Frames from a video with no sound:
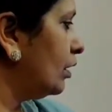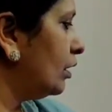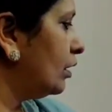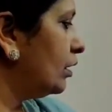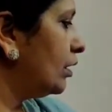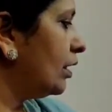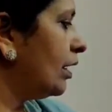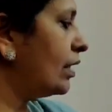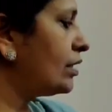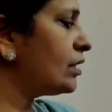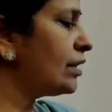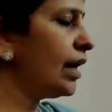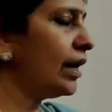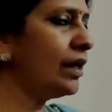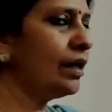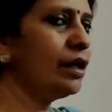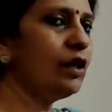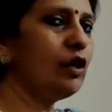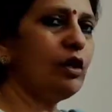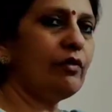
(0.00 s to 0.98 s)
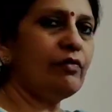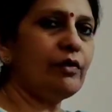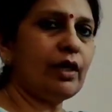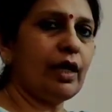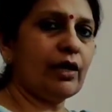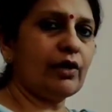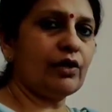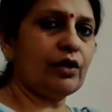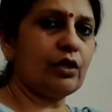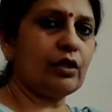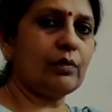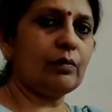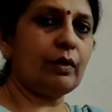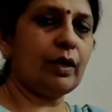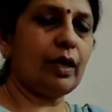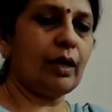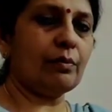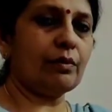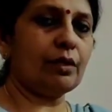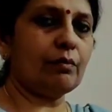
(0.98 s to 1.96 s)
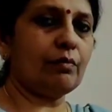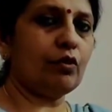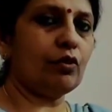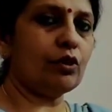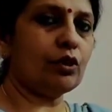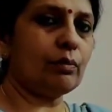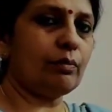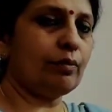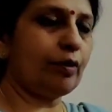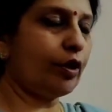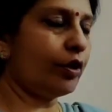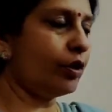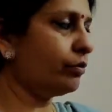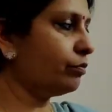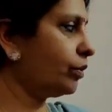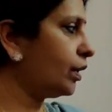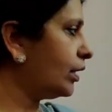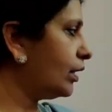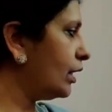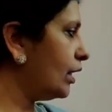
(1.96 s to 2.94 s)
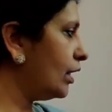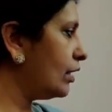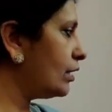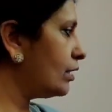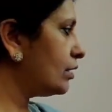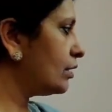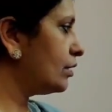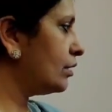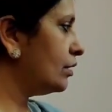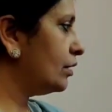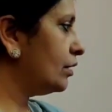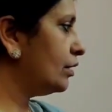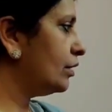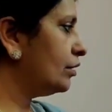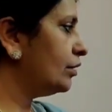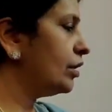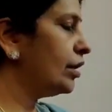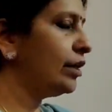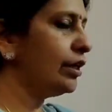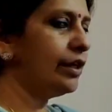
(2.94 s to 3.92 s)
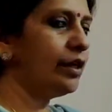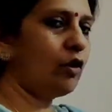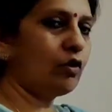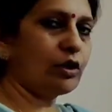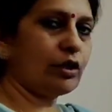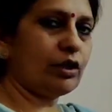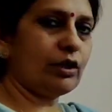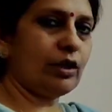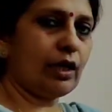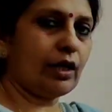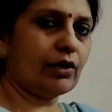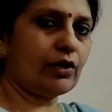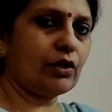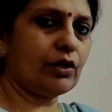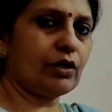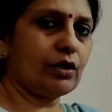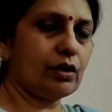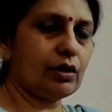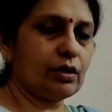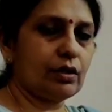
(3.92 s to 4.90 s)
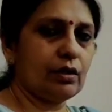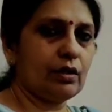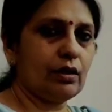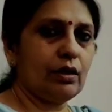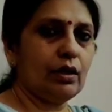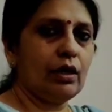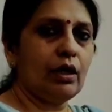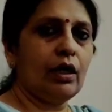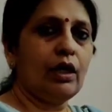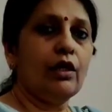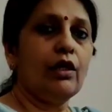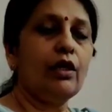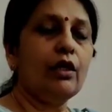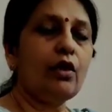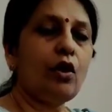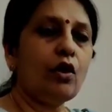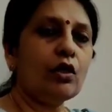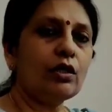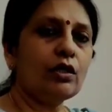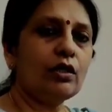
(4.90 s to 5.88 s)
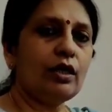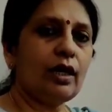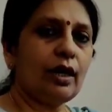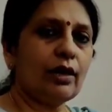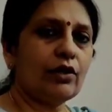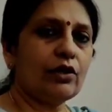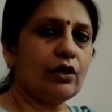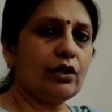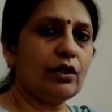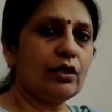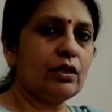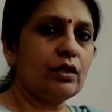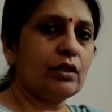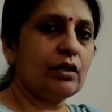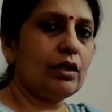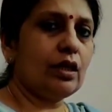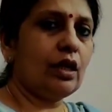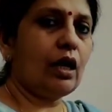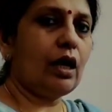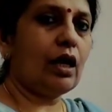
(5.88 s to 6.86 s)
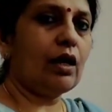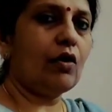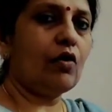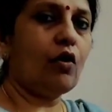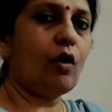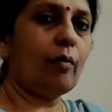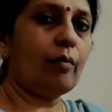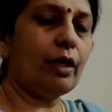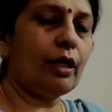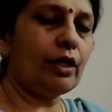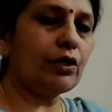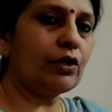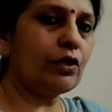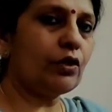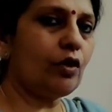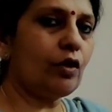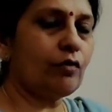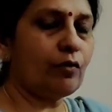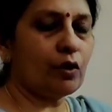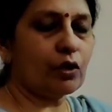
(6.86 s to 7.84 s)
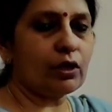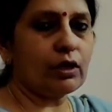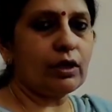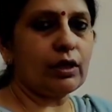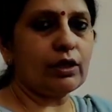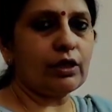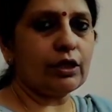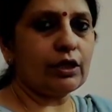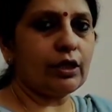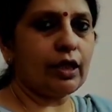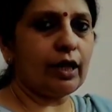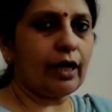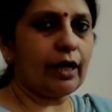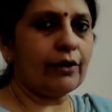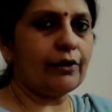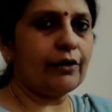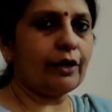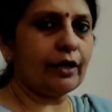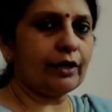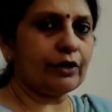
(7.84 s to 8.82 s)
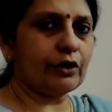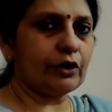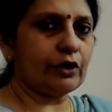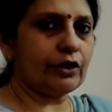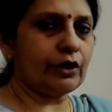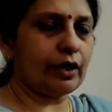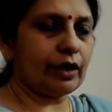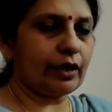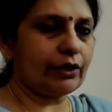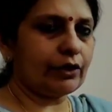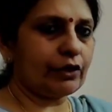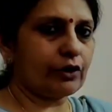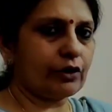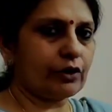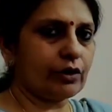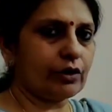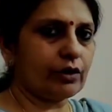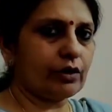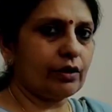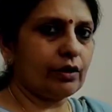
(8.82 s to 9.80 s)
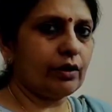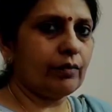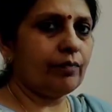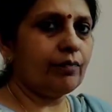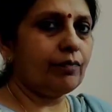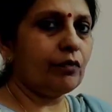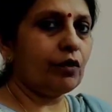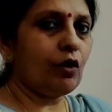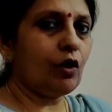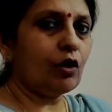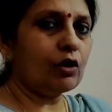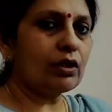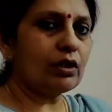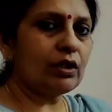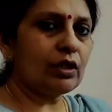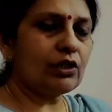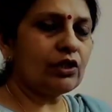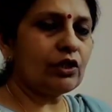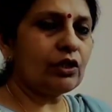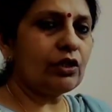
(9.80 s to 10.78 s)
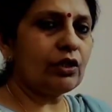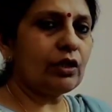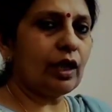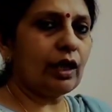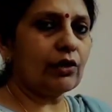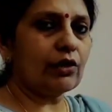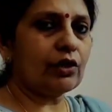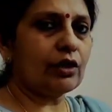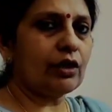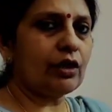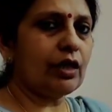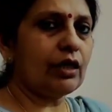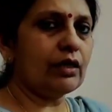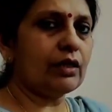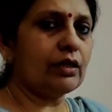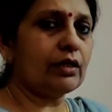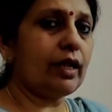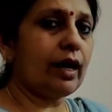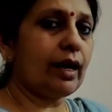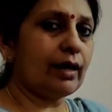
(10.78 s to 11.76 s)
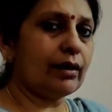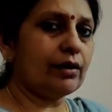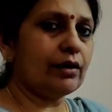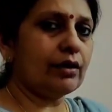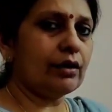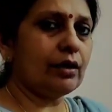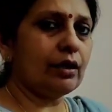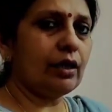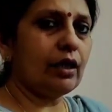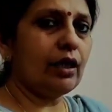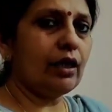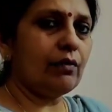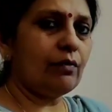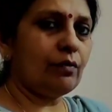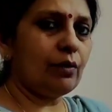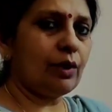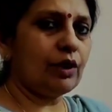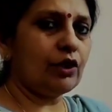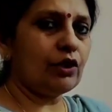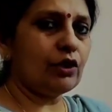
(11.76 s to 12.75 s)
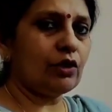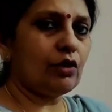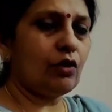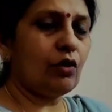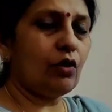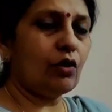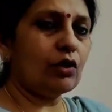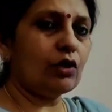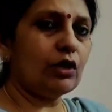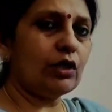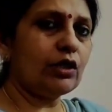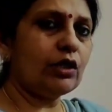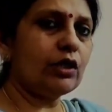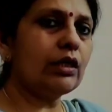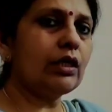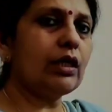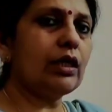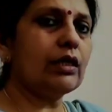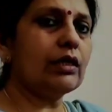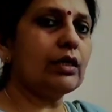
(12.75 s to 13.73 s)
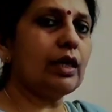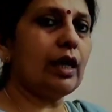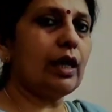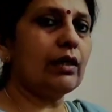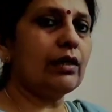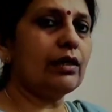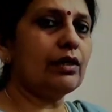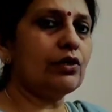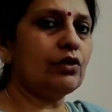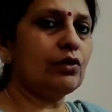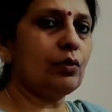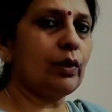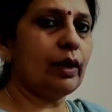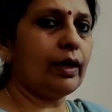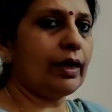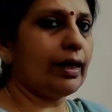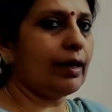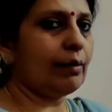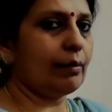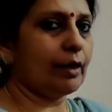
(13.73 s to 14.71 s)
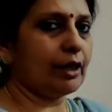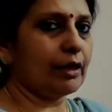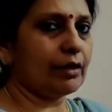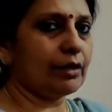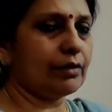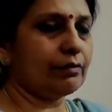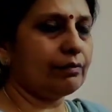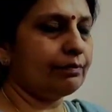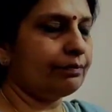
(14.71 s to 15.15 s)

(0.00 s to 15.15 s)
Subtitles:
The next category of reactions, perhaps the most important one, is the redox reactions. Redox reactions are a combination of oxidation and reduction reactions. Oxidation reaction is that in which oxygen is added to an element.